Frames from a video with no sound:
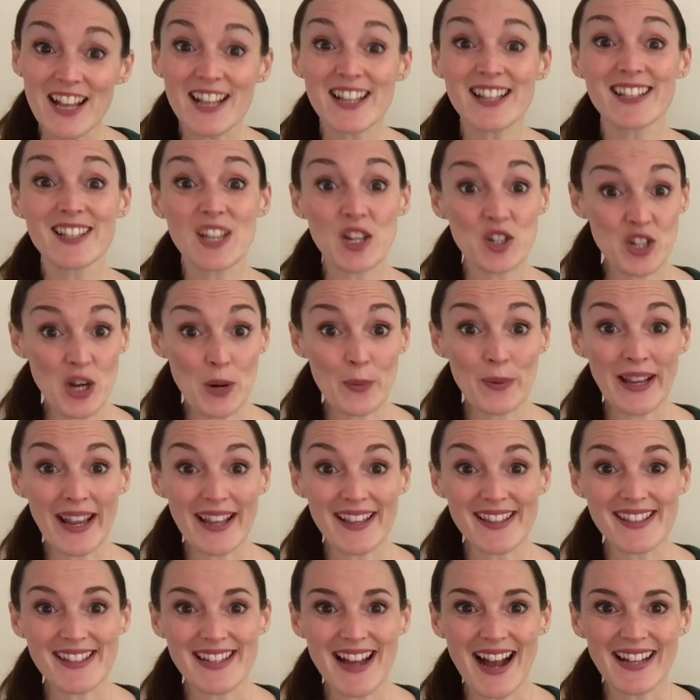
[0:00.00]
So shall we
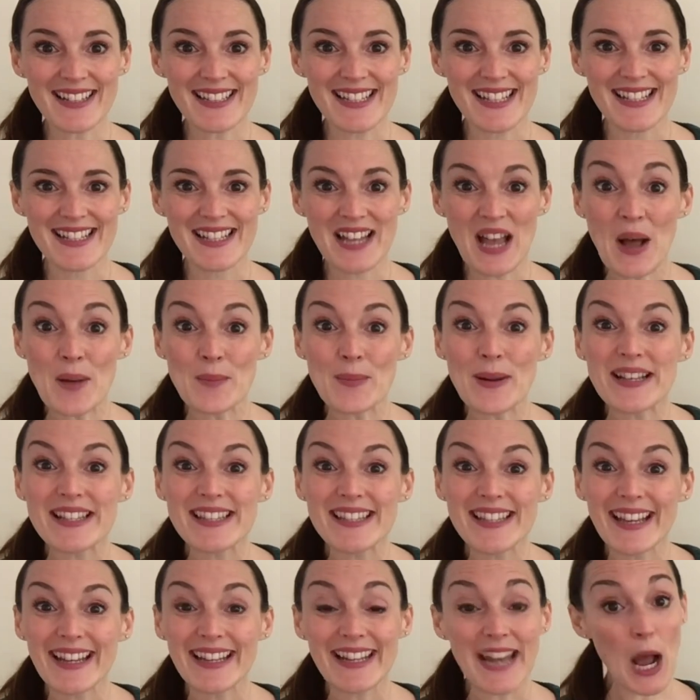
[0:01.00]
get started by
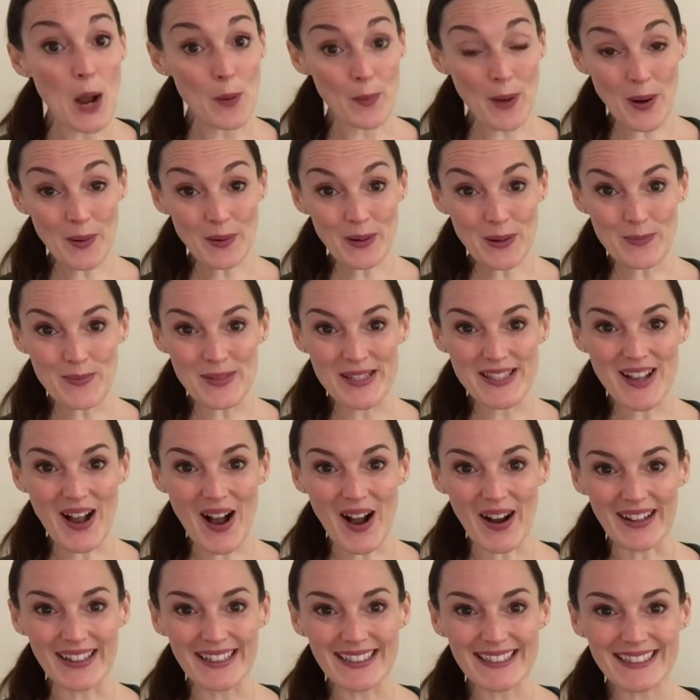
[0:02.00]
singing our welcome
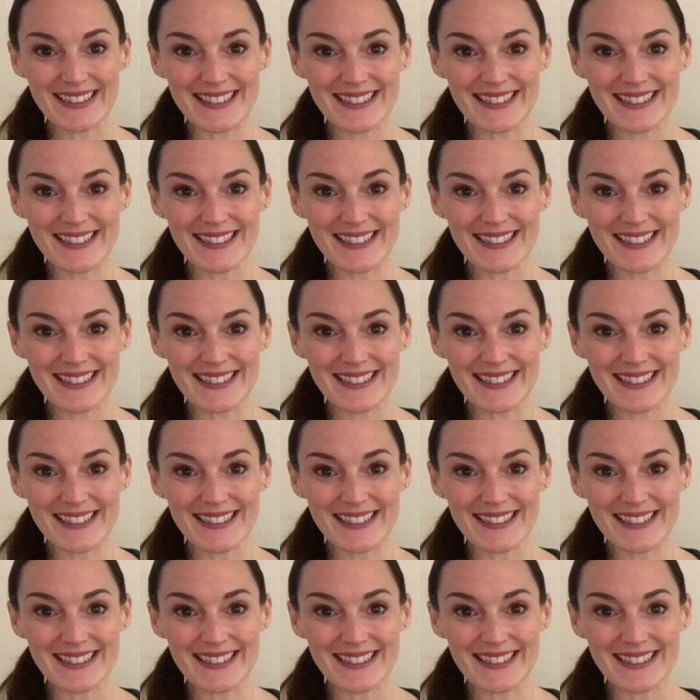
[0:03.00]
song?